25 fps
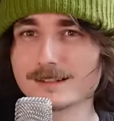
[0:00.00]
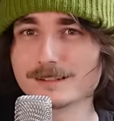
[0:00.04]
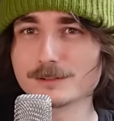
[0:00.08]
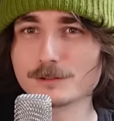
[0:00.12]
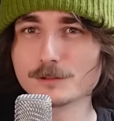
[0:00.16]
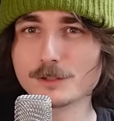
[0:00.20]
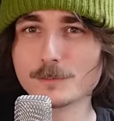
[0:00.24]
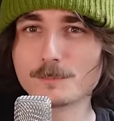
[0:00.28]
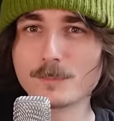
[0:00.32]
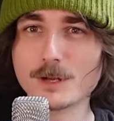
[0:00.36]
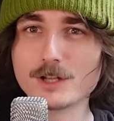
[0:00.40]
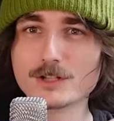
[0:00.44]
The
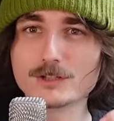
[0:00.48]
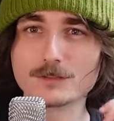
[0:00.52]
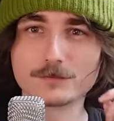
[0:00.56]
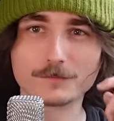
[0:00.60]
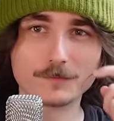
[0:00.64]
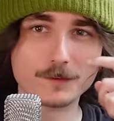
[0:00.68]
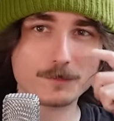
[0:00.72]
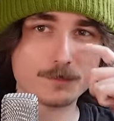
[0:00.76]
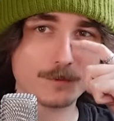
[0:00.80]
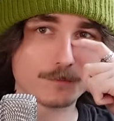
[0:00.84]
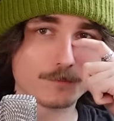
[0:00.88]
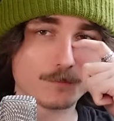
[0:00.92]
little
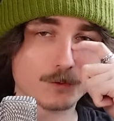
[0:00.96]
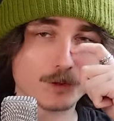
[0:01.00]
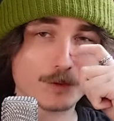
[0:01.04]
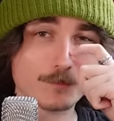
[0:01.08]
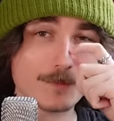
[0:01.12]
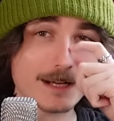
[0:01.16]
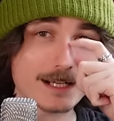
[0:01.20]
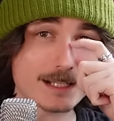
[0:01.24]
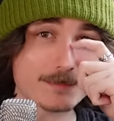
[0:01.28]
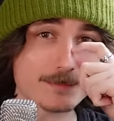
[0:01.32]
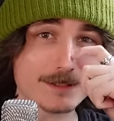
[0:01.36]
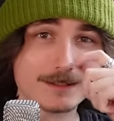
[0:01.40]
apostrophe before
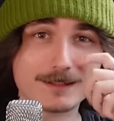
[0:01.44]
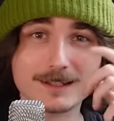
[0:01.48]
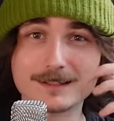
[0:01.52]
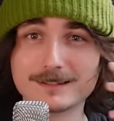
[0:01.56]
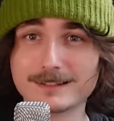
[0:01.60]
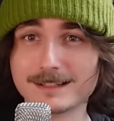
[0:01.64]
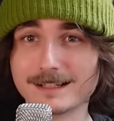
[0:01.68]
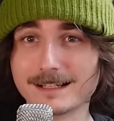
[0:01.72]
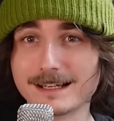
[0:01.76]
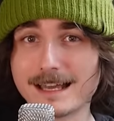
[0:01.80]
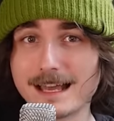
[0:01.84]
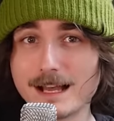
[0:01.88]
it makes me
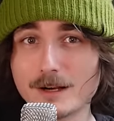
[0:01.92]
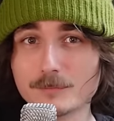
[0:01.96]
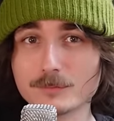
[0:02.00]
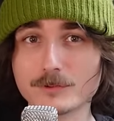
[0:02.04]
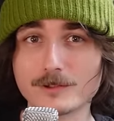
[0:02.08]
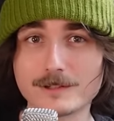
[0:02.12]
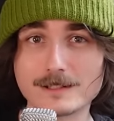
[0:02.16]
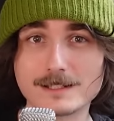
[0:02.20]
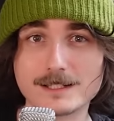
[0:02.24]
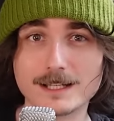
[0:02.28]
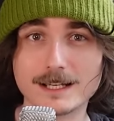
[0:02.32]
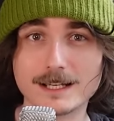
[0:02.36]
think that a cowboy